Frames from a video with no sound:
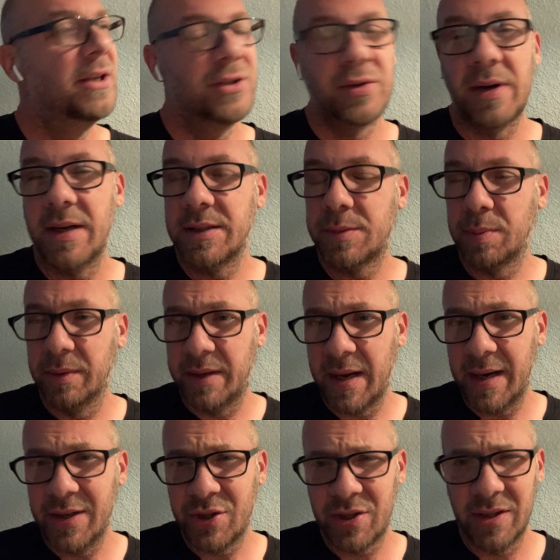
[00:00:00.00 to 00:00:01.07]

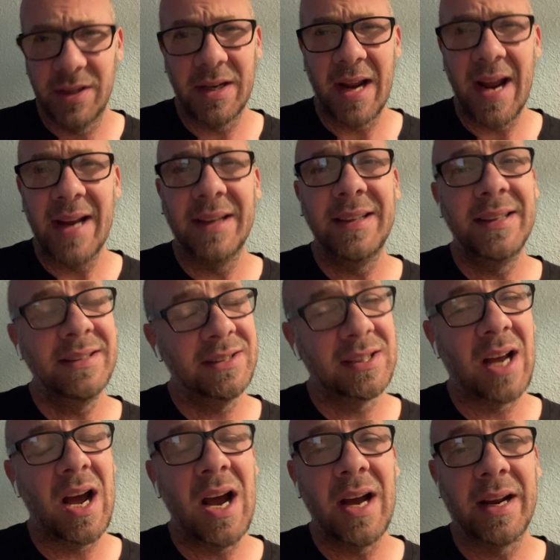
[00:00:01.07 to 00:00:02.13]
transportation, and it's
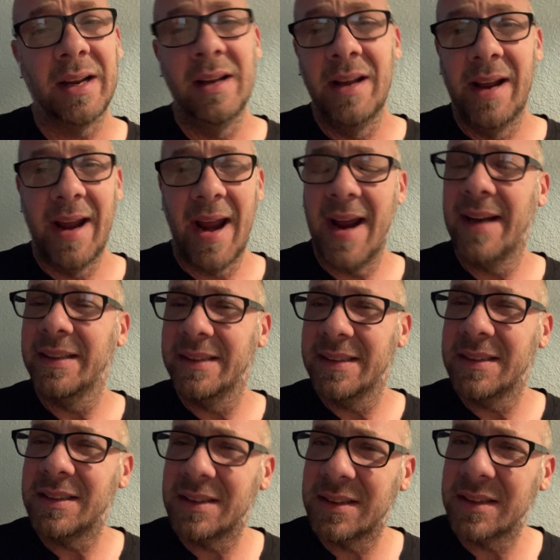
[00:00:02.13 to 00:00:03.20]
high. And
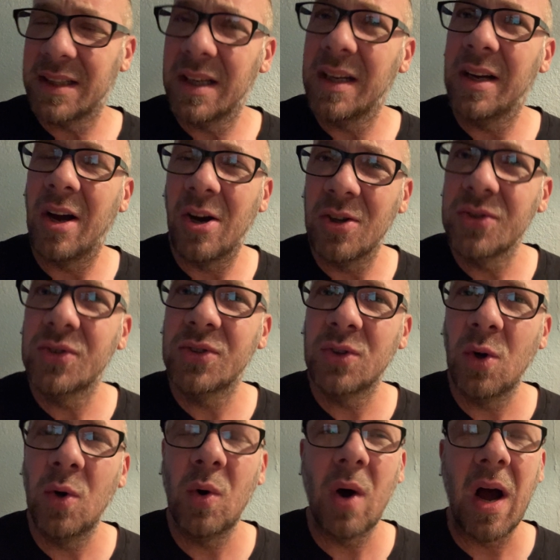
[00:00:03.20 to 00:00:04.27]
it's
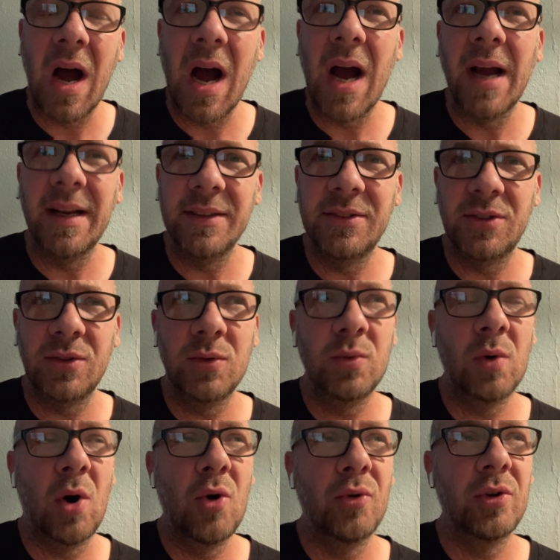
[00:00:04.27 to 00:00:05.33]
also high
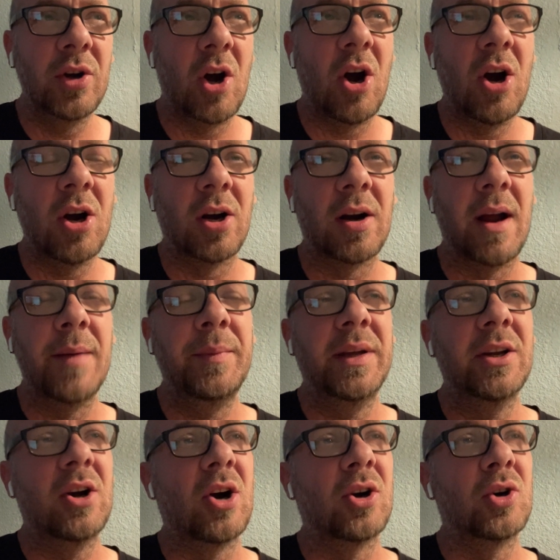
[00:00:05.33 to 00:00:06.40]
to own a car. I
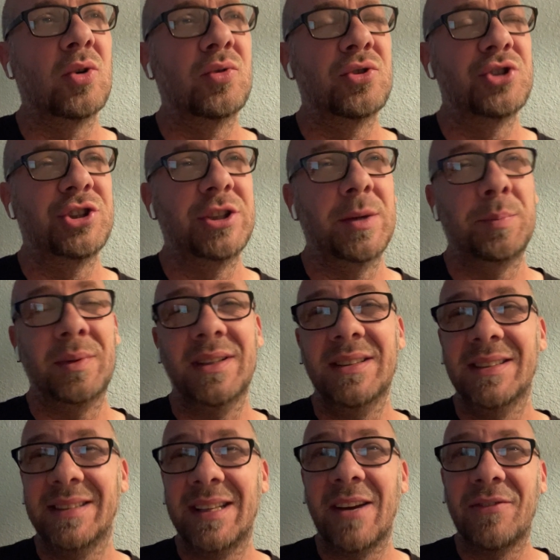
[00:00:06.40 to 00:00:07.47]
mean, car ownership
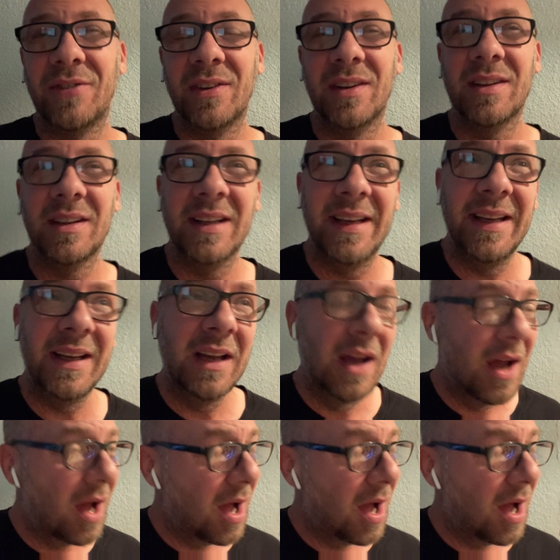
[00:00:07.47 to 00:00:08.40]
is definitely